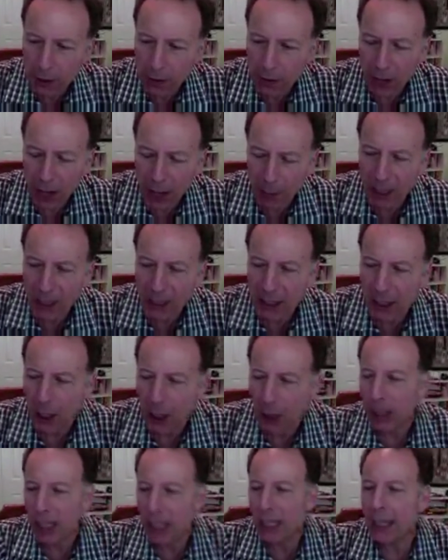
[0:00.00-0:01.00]
family
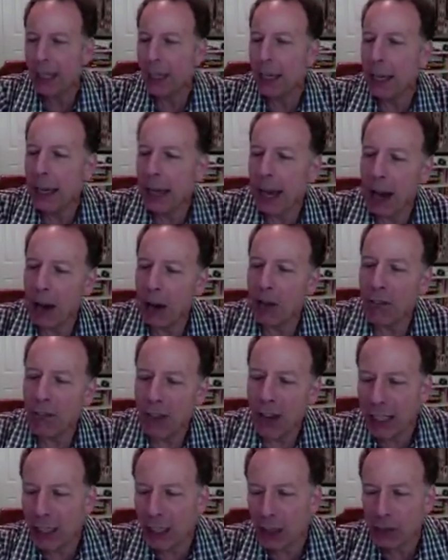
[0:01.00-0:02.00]
therapy,
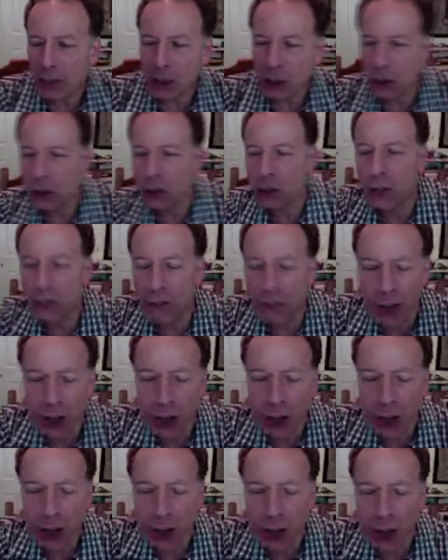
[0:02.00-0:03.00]
how effective
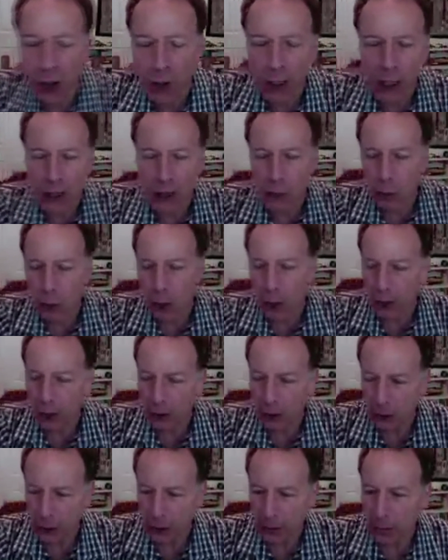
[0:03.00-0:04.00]
solution focus
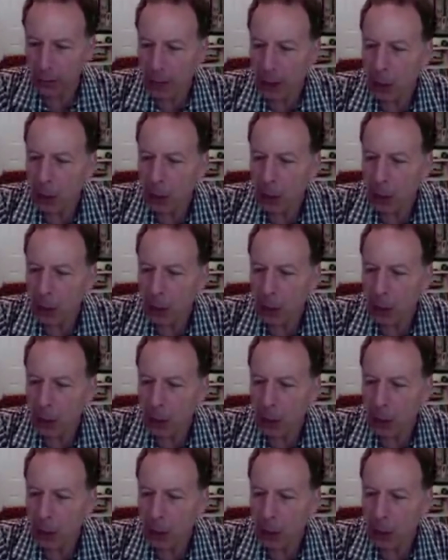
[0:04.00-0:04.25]
was